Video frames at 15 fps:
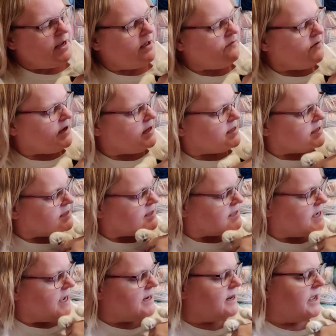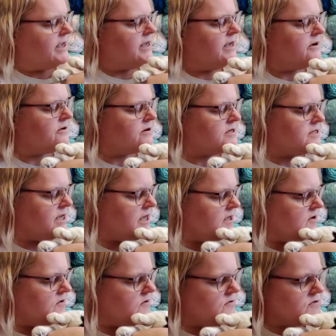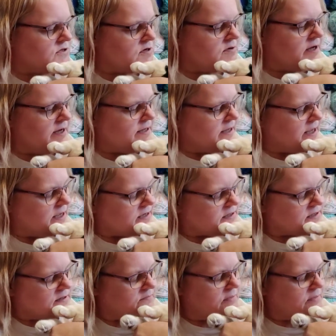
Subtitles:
lovin's, and I irritate you so like this.